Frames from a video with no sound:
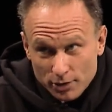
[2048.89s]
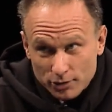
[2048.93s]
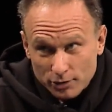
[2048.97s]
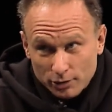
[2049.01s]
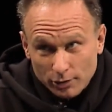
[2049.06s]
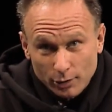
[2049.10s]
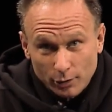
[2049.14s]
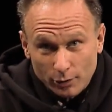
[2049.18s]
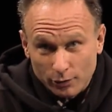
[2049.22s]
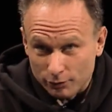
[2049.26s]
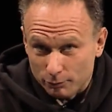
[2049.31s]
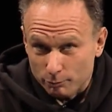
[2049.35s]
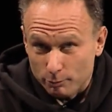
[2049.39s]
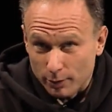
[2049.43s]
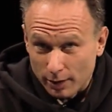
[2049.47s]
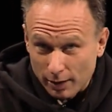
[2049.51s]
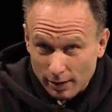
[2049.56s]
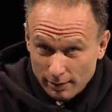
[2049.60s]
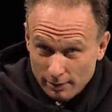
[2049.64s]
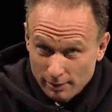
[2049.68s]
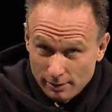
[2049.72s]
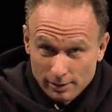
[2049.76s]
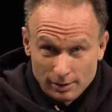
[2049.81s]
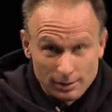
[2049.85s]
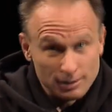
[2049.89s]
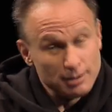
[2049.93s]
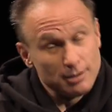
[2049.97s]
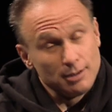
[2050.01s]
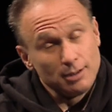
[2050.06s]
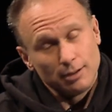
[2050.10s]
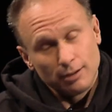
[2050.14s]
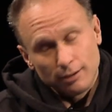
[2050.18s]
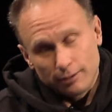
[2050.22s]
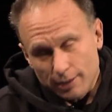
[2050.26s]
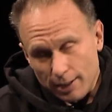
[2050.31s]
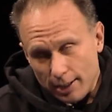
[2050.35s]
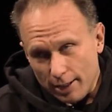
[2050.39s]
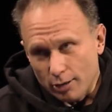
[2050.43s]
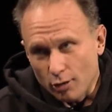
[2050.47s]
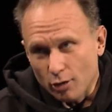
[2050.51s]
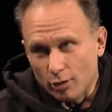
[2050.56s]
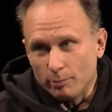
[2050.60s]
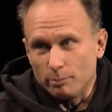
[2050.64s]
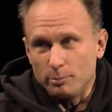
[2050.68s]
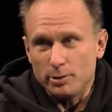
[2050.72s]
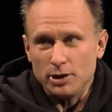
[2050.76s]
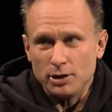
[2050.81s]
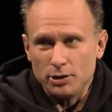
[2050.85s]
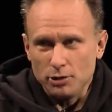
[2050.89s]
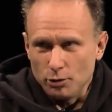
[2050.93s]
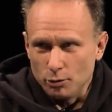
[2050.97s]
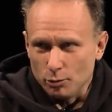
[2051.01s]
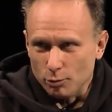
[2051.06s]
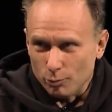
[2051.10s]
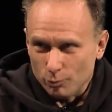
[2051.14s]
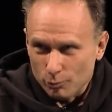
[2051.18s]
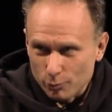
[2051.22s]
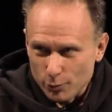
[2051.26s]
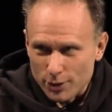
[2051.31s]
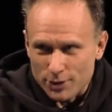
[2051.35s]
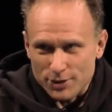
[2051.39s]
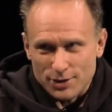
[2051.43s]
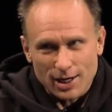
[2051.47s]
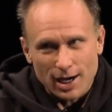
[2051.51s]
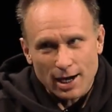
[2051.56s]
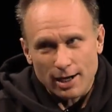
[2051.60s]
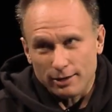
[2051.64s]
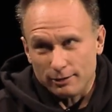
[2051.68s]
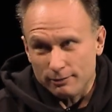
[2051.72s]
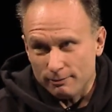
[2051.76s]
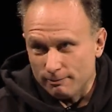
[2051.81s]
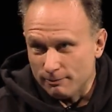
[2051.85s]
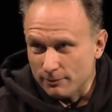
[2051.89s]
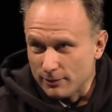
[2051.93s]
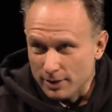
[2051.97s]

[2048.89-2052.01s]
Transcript: Reggie Lewis, but then I go to BU, which I,